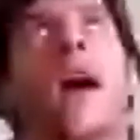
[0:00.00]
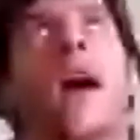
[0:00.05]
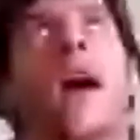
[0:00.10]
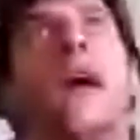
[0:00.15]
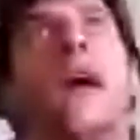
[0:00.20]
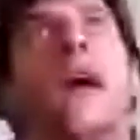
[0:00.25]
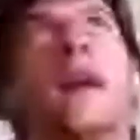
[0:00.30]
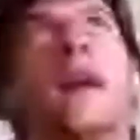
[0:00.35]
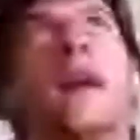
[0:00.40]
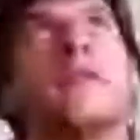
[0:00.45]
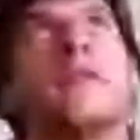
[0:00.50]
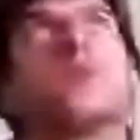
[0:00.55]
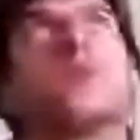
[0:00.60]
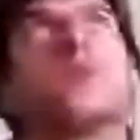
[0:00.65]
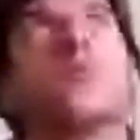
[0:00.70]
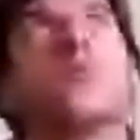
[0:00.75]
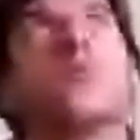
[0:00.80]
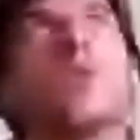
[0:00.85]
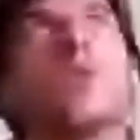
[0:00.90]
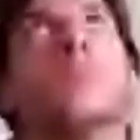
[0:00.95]

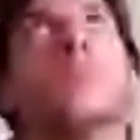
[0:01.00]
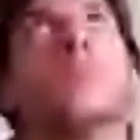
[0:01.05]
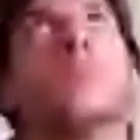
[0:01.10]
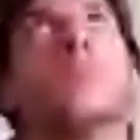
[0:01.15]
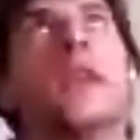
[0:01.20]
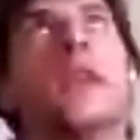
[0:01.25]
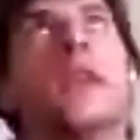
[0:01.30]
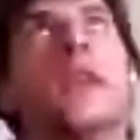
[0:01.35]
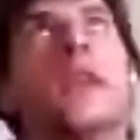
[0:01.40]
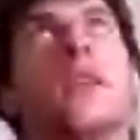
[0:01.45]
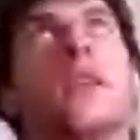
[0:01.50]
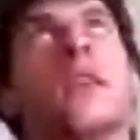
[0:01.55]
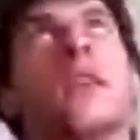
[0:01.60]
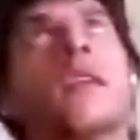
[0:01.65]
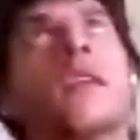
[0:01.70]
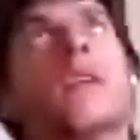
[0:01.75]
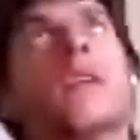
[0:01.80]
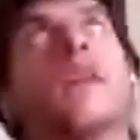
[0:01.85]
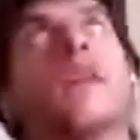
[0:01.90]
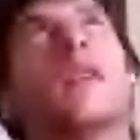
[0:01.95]
and will
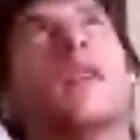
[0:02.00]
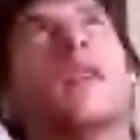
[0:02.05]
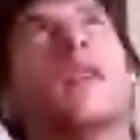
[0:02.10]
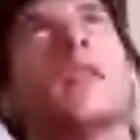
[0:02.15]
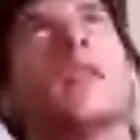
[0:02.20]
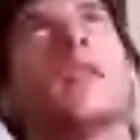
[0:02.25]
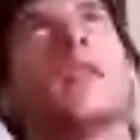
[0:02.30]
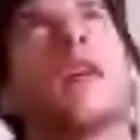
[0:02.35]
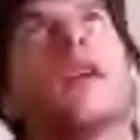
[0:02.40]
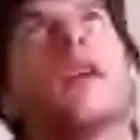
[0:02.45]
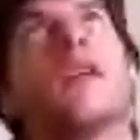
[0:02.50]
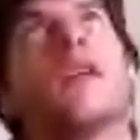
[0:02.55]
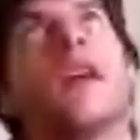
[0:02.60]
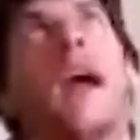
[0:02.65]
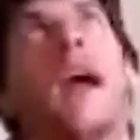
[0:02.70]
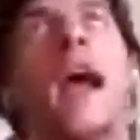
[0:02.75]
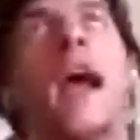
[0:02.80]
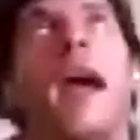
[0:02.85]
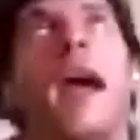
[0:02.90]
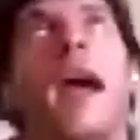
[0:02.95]
be
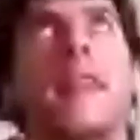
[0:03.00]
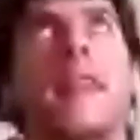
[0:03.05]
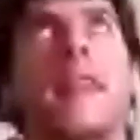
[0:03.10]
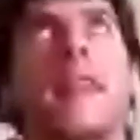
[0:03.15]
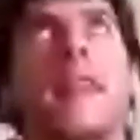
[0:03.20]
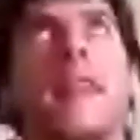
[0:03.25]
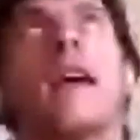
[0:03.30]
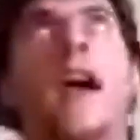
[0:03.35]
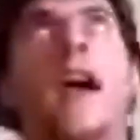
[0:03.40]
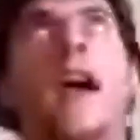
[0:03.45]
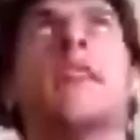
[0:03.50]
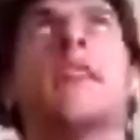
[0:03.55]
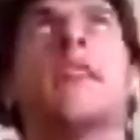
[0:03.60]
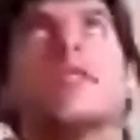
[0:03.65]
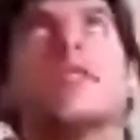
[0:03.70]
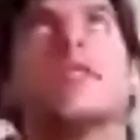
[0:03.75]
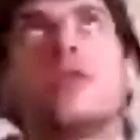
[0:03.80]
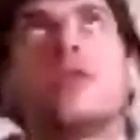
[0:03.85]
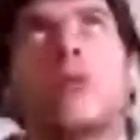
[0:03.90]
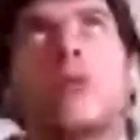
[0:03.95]

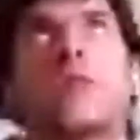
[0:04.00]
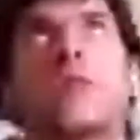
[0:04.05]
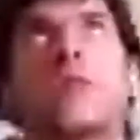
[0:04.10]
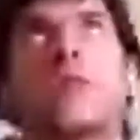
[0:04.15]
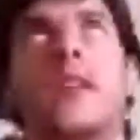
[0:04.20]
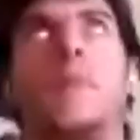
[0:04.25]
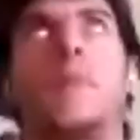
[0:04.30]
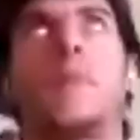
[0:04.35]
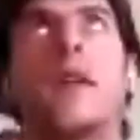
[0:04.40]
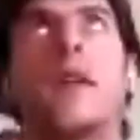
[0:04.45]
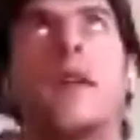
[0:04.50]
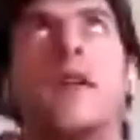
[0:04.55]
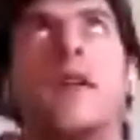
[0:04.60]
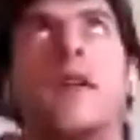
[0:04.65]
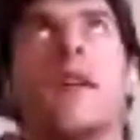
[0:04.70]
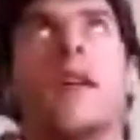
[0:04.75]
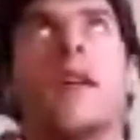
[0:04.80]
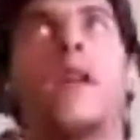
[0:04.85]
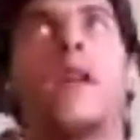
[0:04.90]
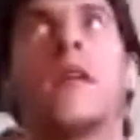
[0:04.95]
and these truths can
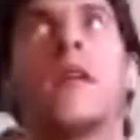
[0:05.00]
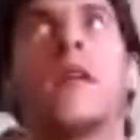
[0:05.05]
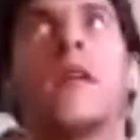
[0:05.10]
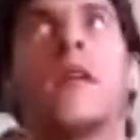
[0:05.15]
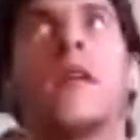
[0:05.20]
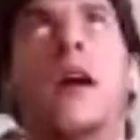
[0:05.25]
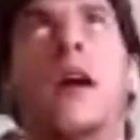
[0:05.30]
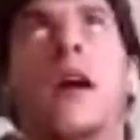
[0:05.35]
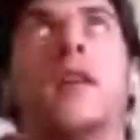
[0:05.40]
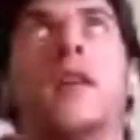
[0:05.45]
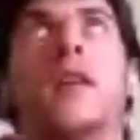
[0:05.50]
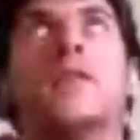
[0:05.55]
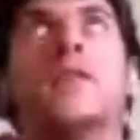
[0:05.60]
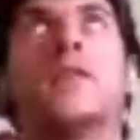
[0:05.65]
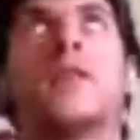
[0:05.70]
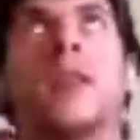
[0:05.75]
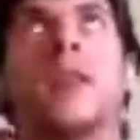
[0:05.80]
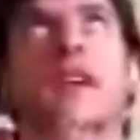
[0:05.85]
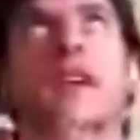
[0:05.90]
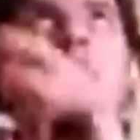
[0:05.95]
be
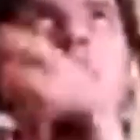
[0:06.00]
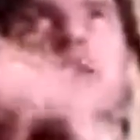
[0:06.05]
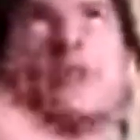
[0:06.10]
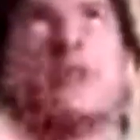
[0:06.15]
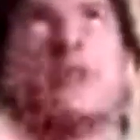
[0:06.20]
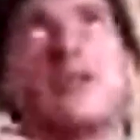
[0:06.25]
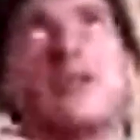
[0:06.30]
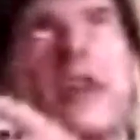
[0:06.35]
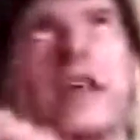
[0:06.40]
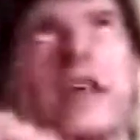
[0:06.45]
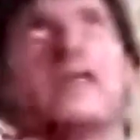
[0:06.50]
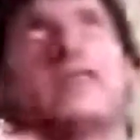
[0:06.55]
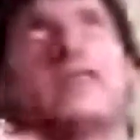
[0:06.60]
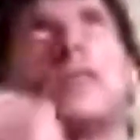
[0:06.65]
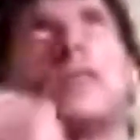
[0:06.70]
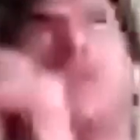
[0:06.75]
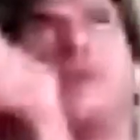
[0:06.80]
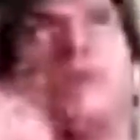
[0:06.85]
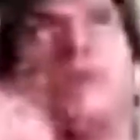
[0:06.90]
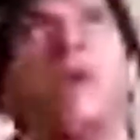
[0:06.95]
can
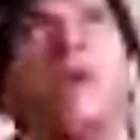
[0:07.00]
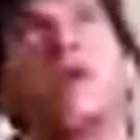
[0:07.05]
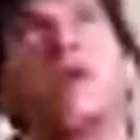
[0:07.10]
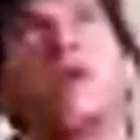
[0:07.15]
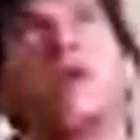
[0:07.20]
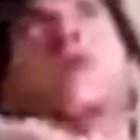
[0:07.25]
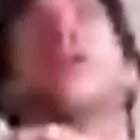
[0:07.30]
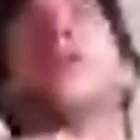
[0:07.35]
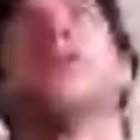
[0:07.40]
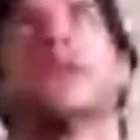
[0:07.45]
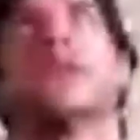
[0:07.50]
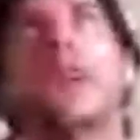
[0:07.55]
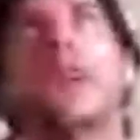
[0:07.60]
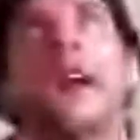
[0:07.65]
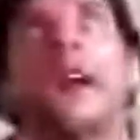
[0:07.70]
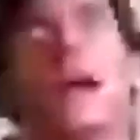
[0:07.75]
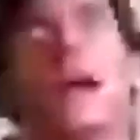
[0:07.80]
change and evolve over